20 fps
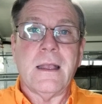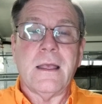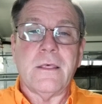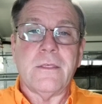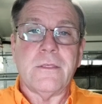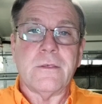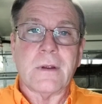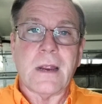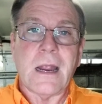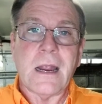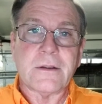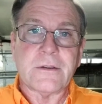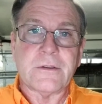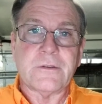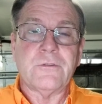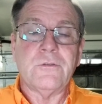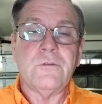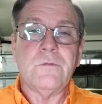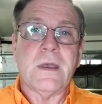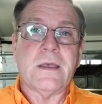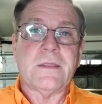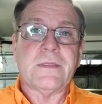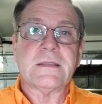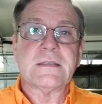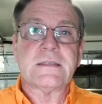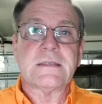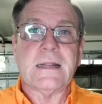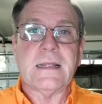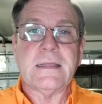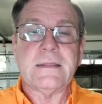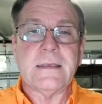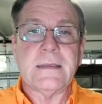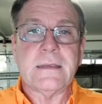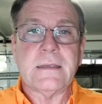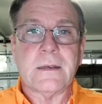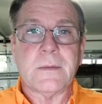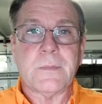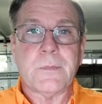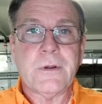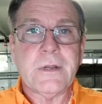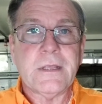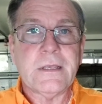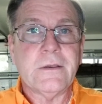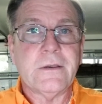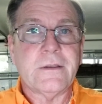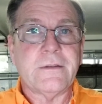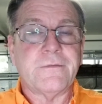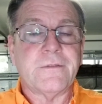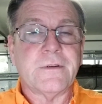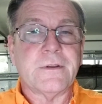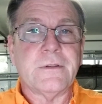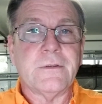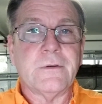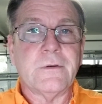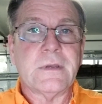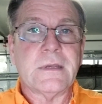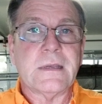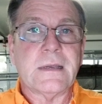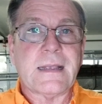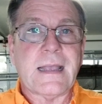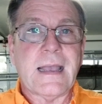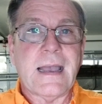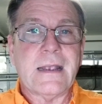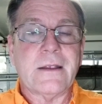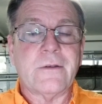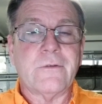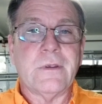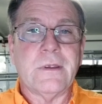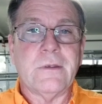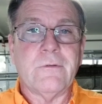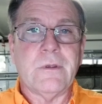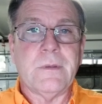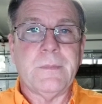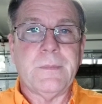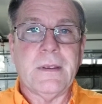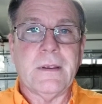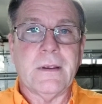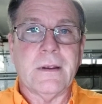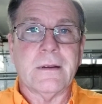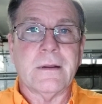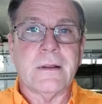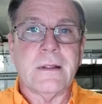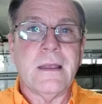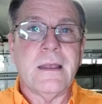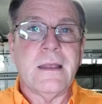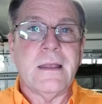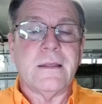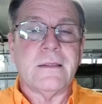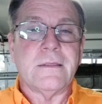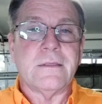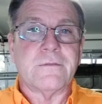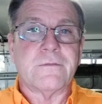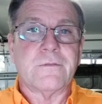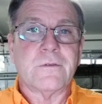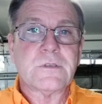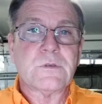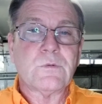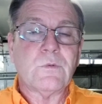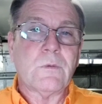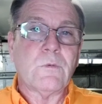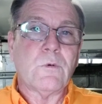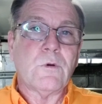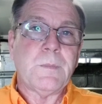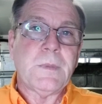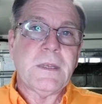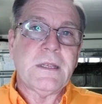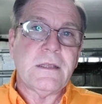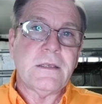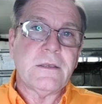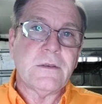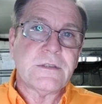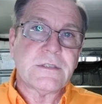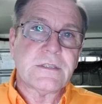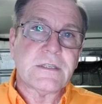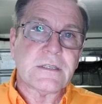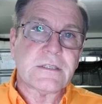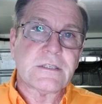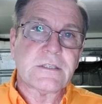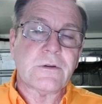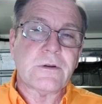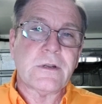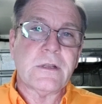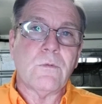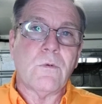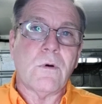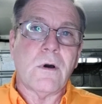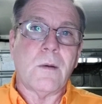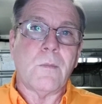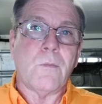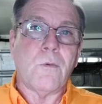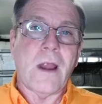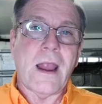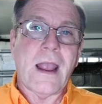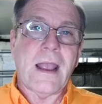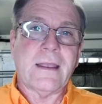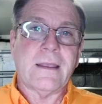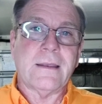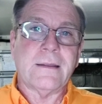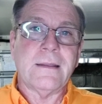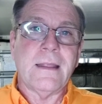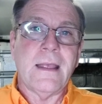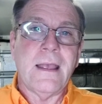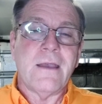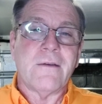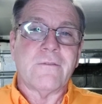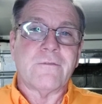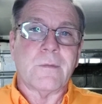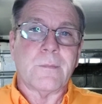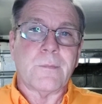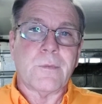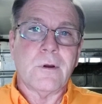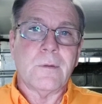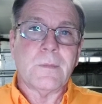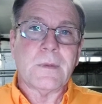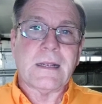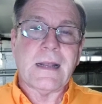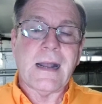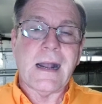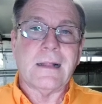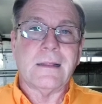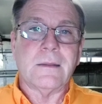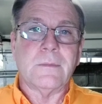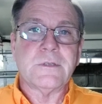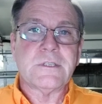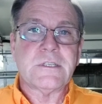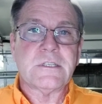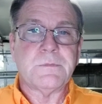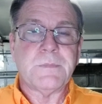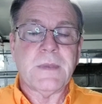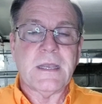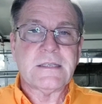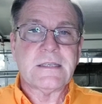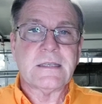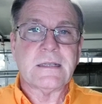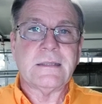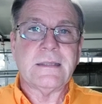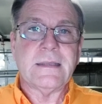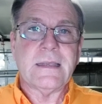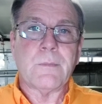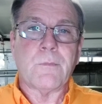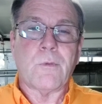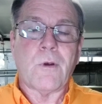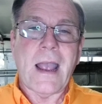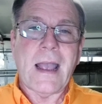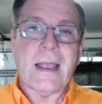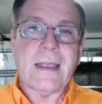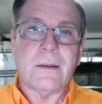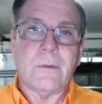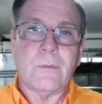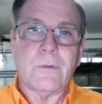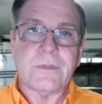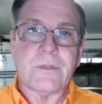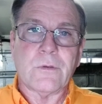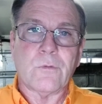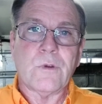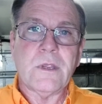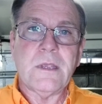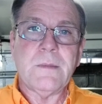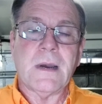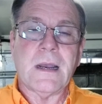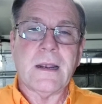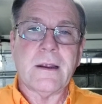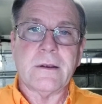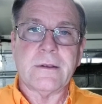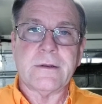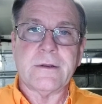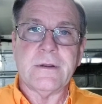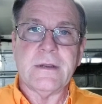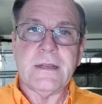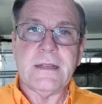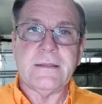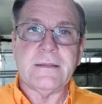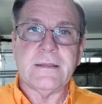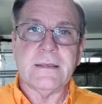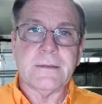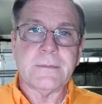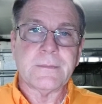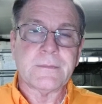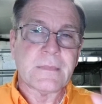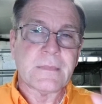There are 2 methods that I think are pretty good for doing a concrete repair. The first one would be to use the sturdy wall bracket from Permacolumn, which is basically a bracket with the rebar underneath it.